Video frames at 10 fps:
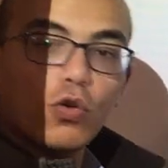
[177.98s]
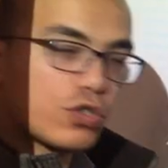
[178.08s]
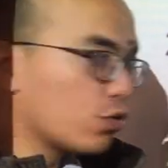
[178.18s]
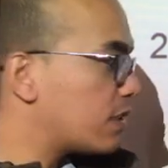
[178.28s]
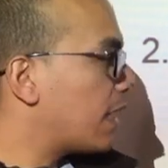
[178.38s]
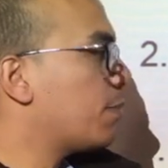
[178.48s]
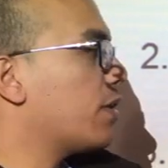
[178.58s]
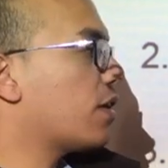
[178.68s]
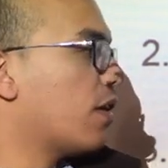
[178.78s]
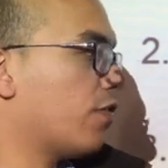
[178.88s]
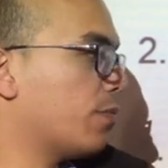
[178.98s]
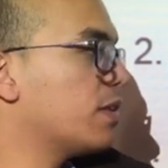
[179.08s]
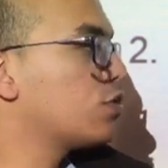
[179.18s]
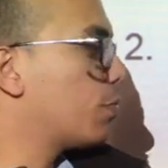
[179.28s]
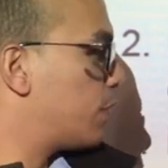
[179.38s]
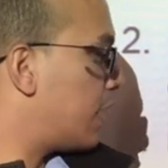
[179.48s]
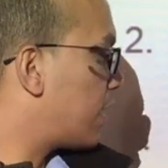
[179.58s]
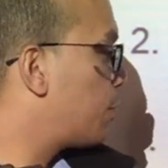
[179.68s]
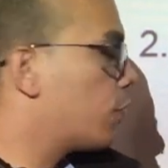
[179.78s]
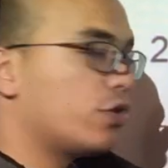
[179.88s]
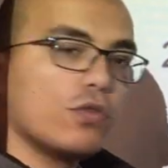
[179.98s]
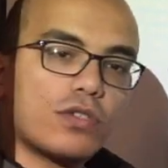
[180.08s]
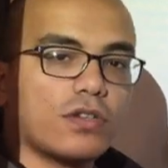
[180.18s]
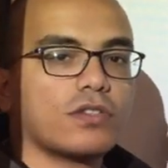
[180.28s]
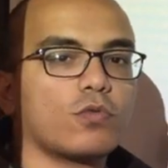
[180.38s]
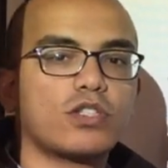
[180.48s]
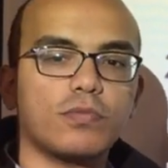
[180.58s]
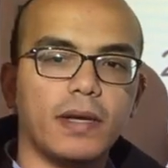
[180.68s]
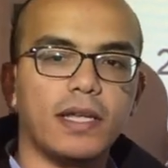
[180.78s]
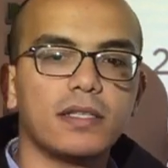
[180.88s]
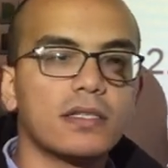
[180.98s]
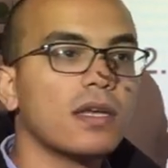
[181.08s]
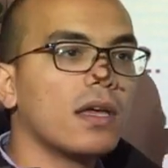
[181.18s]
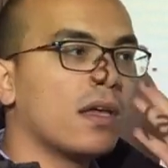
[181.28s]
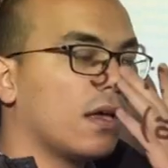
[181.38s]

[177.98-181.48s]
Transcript: also set by the government to protect producers, which means